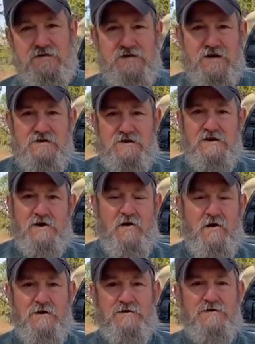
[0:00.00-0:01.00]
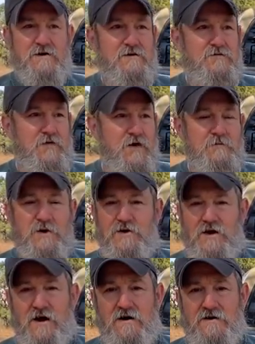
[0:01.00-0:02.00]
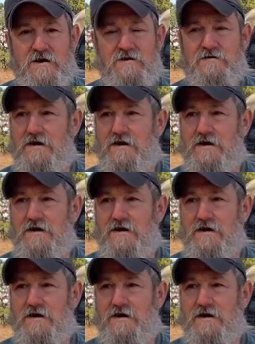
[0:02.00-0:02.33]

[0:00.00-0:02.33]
60 yards from your colonies.